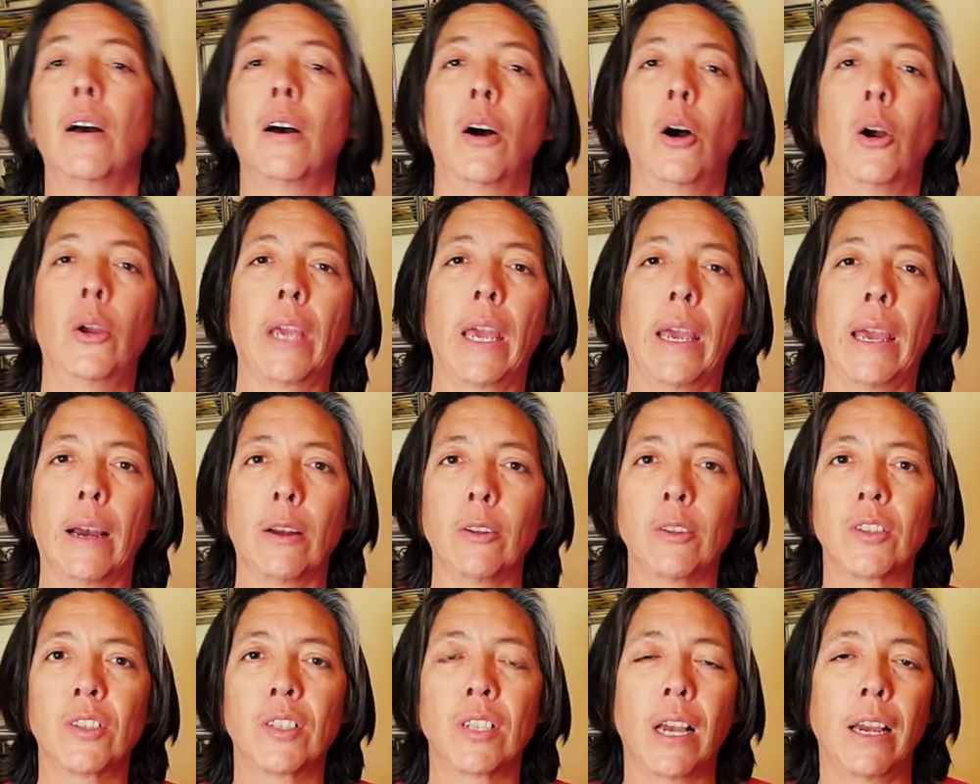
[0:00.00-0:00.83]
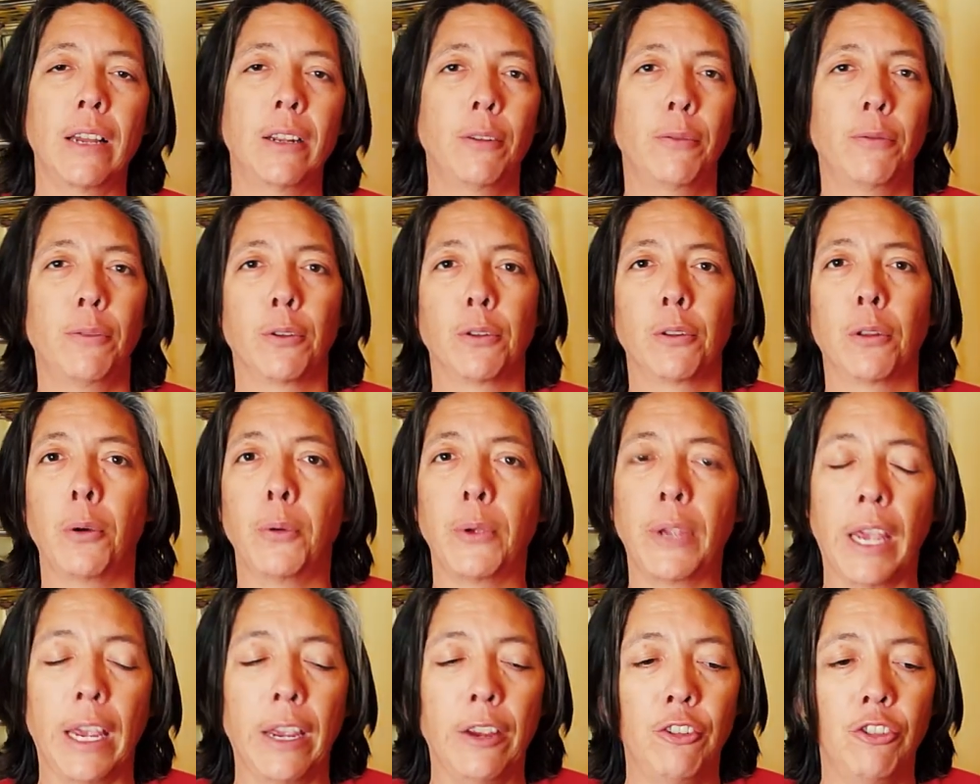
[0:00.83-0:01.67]
Okay, outside of your
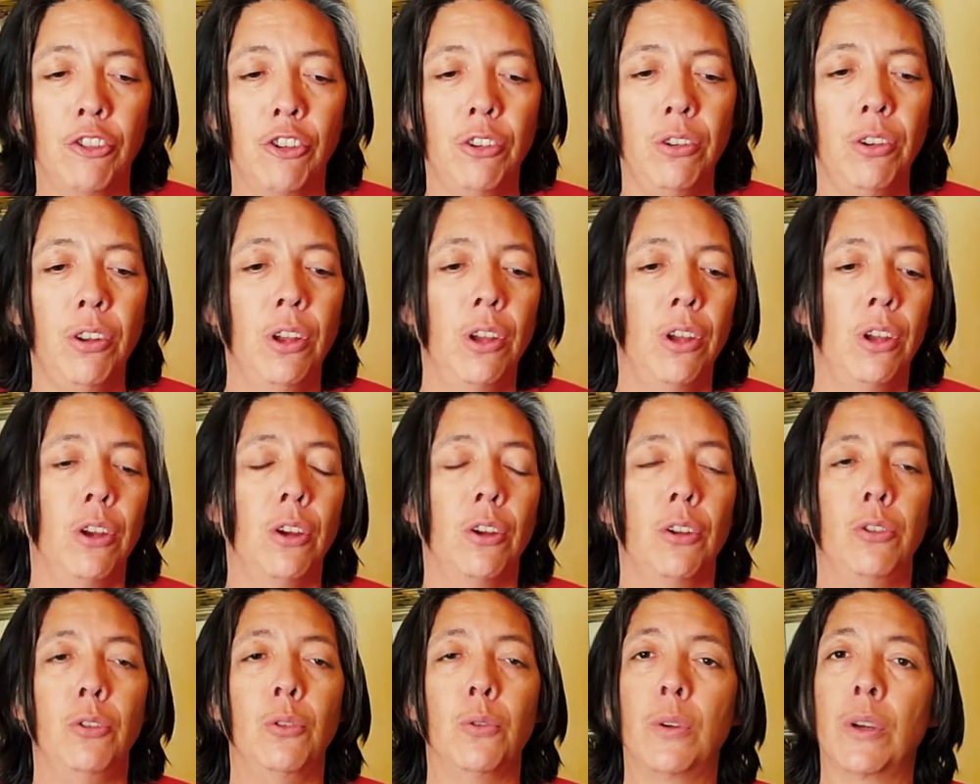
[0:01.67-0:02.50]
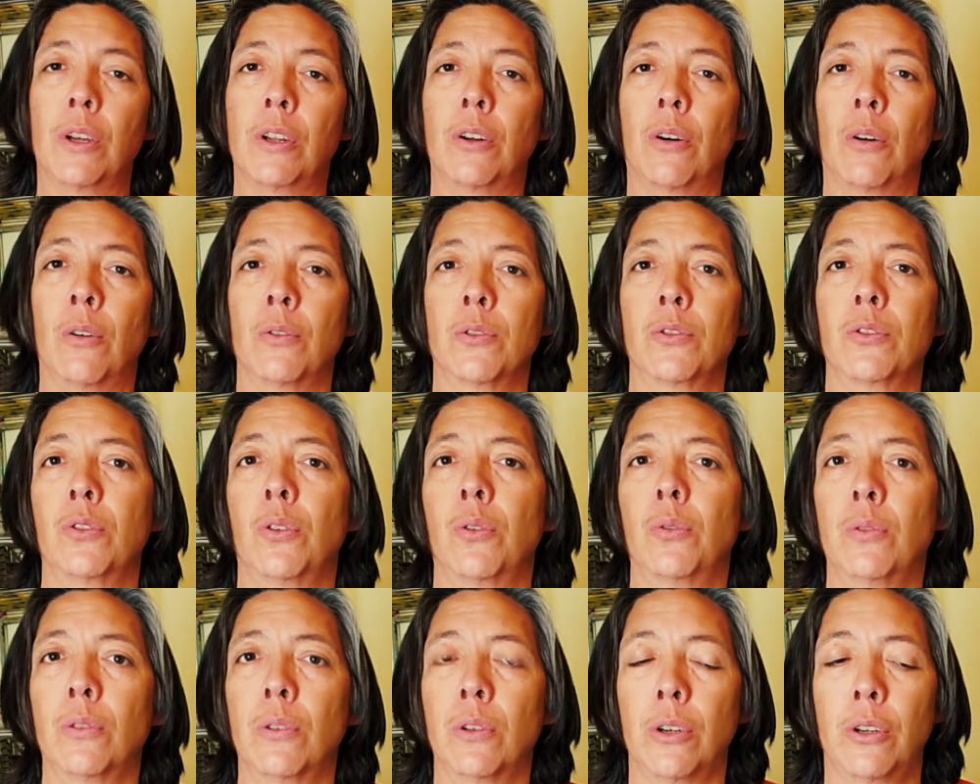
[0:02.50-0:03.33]
location, you can also
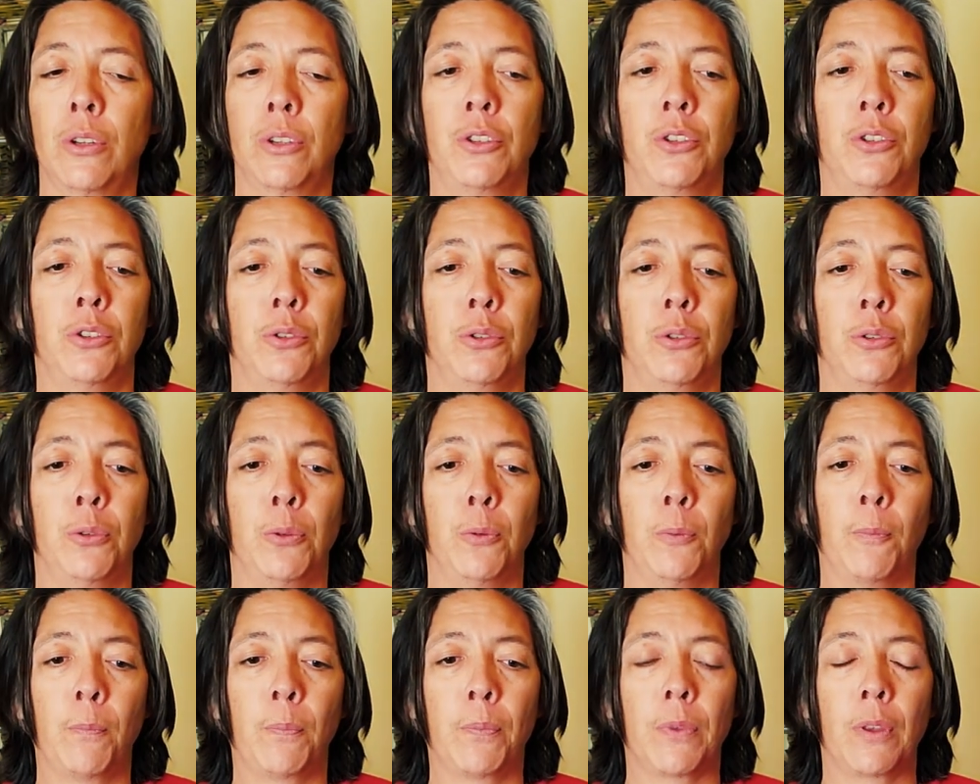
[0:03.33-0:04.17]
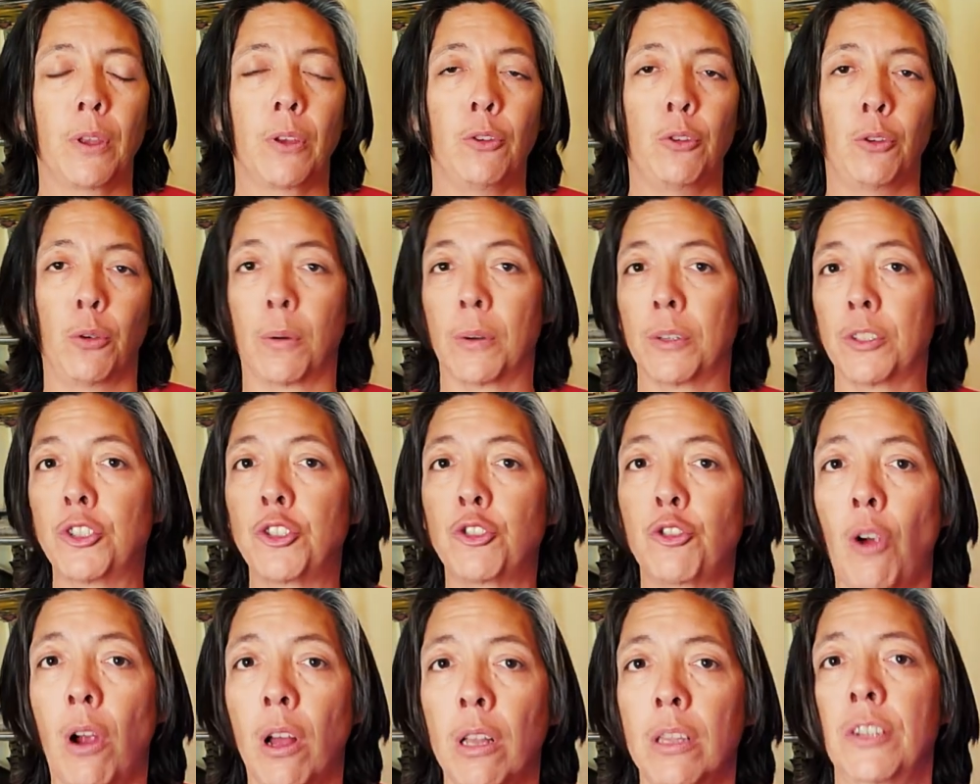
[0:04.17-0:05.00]
look to your
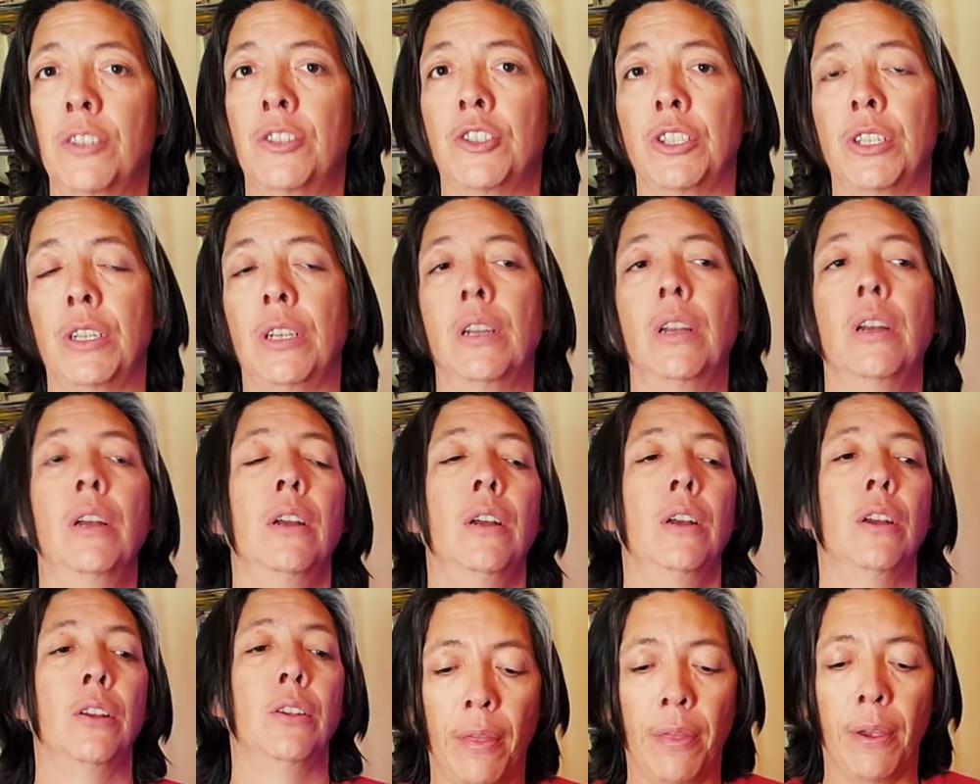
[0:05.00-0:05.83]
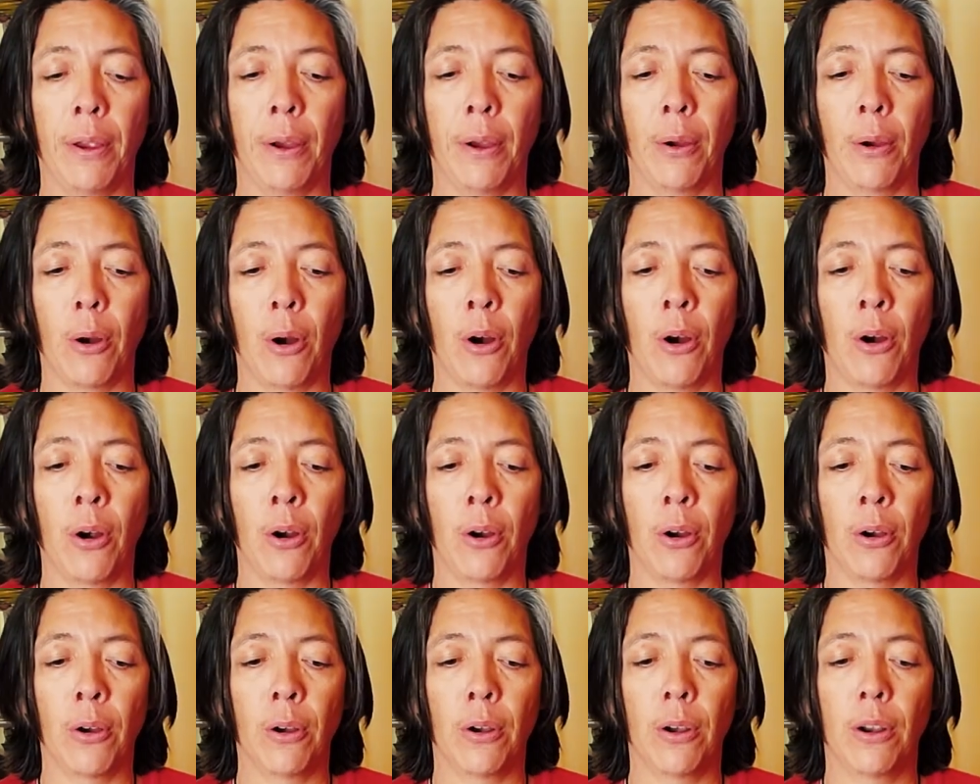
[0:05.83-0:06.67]
astrology. There
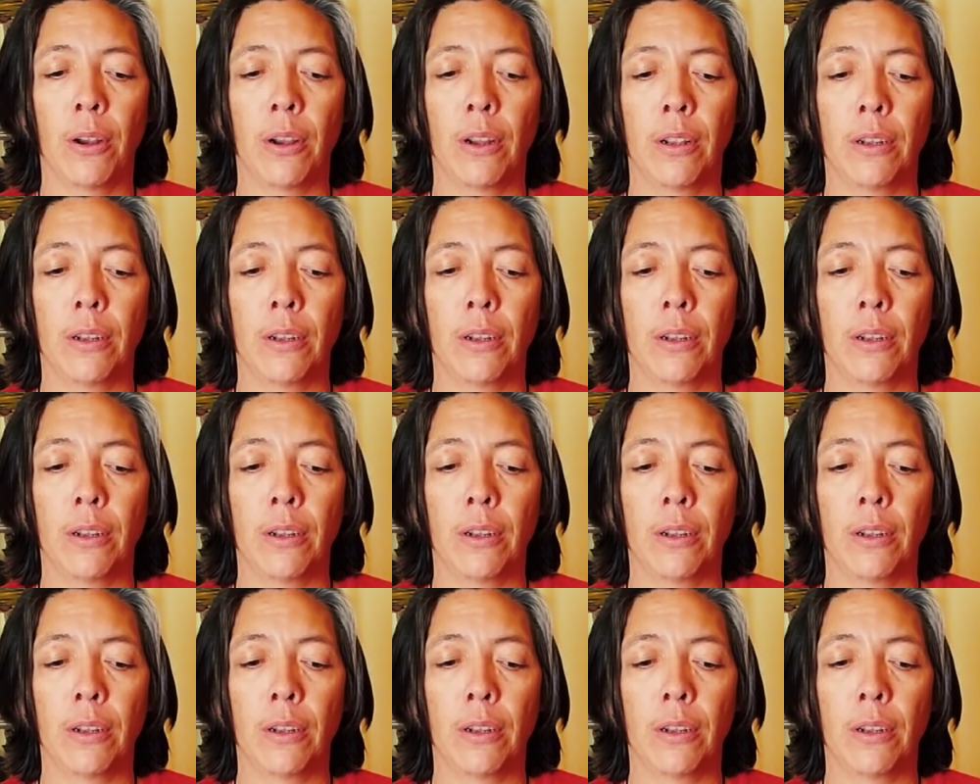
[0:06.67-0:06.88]
are